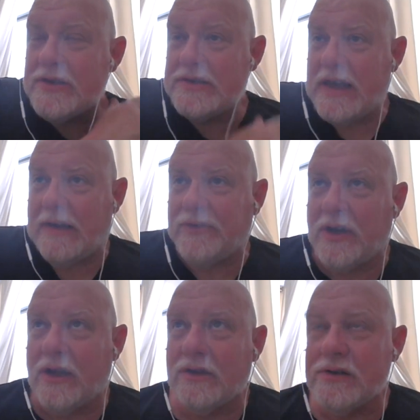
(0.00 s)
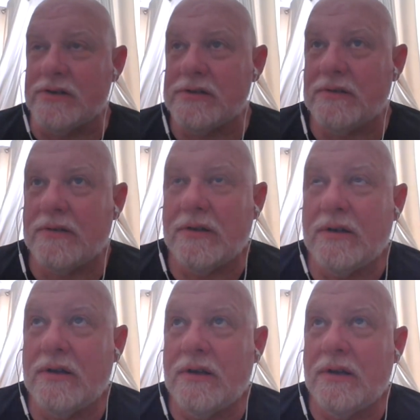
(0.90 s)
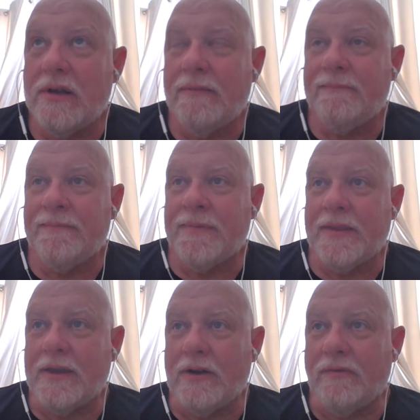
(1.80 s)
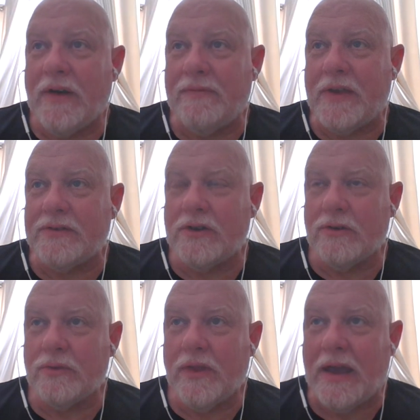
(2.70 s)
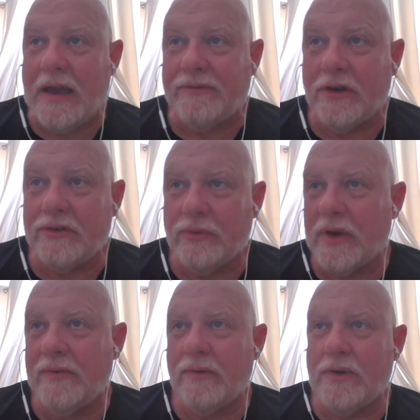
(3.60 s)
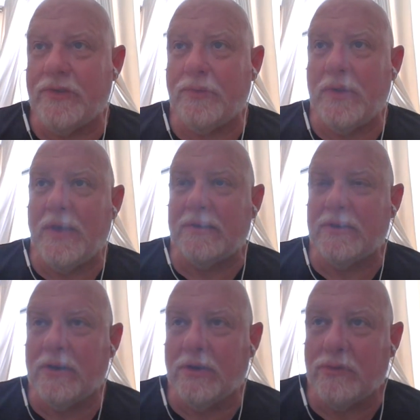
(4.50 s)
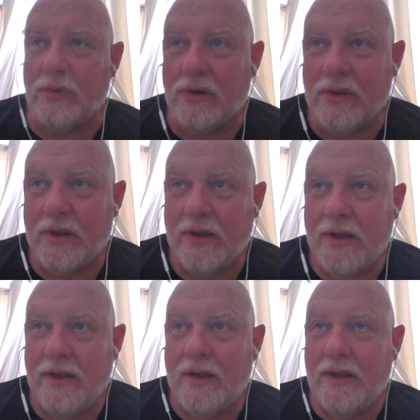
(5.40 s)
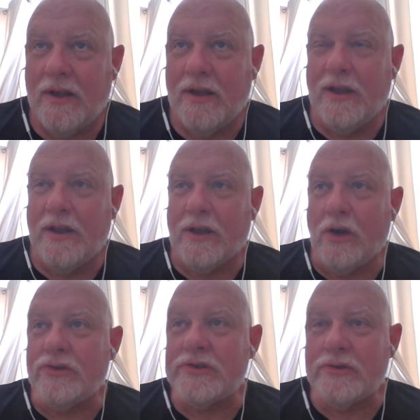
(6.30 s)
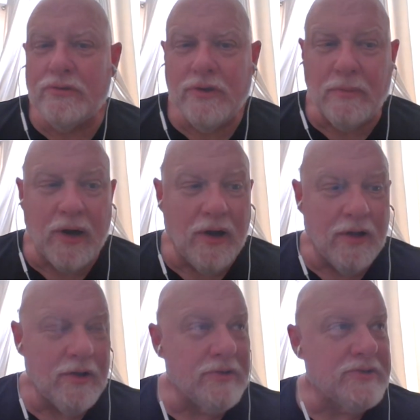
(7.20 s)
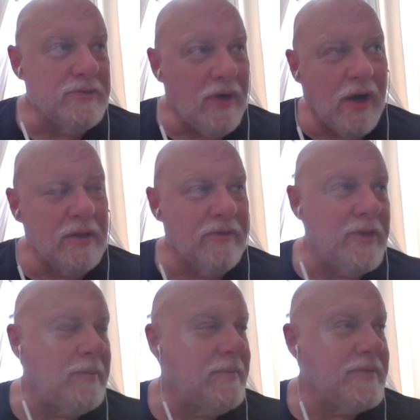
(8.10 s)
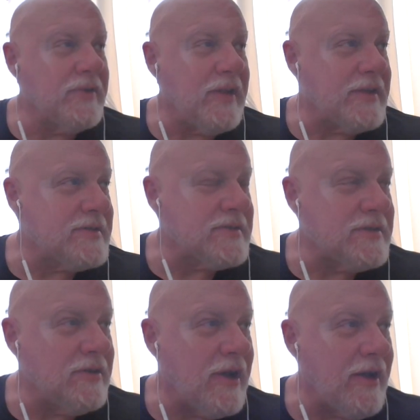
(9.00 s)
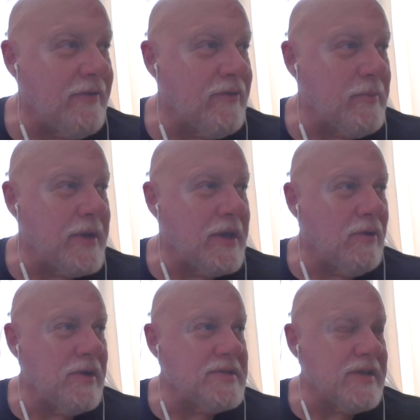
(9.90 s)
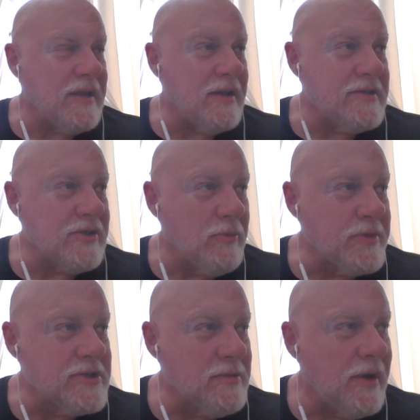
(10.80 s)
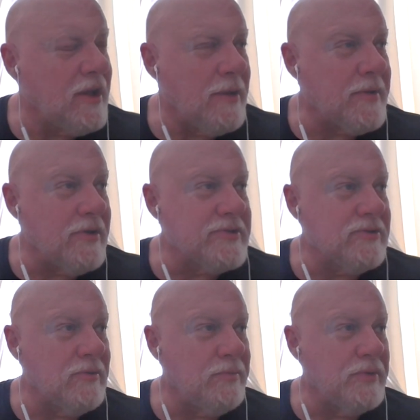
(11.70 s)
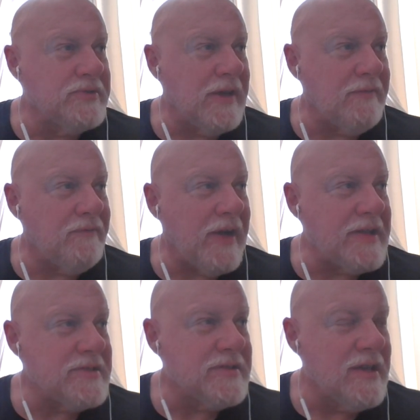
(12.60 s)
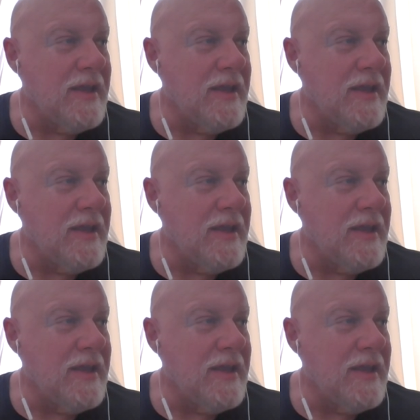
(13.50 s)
these half dollars, you know, $5,000 worth of half dollars or whatever it was, $3,000 worth. Goes through them all, goes through all of them. So that's, you know, however many coins that is, opens them all up, goes through them, pulls out, finds